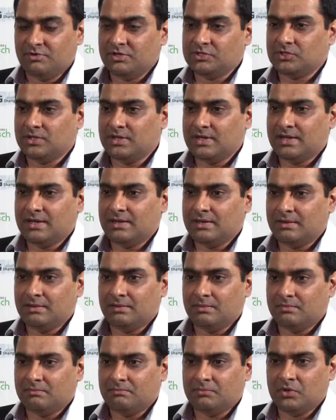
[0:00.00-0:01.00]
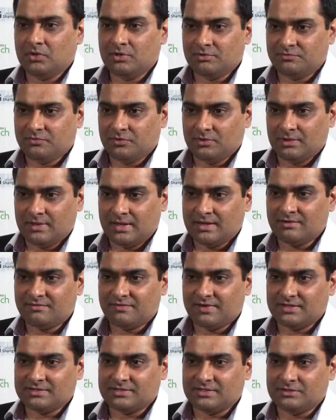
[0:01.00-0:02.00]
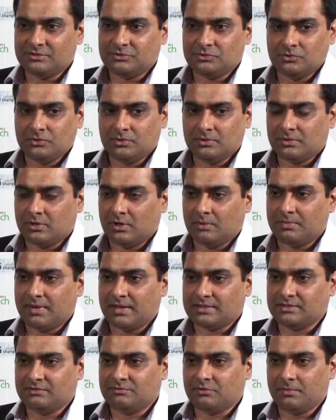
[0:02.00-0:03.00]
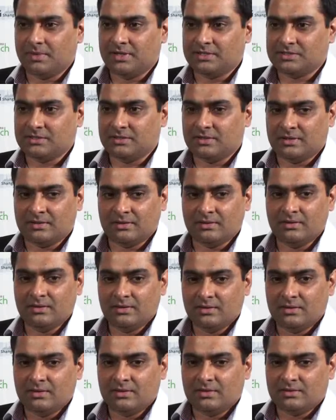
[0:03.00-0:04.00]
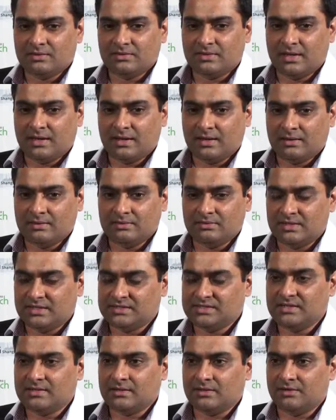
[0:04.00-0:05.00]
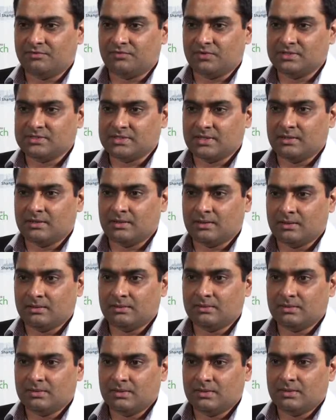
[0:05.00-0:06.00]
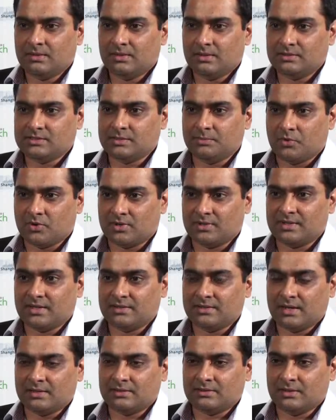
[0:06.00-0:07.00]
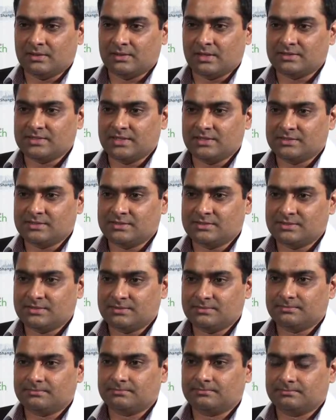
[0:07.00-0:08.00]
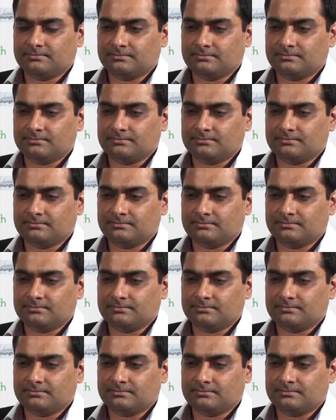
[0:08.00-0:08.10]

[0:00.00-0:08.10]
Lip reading: visually beautiful interfaces to complex information, and they see the difference, and it's important that changes.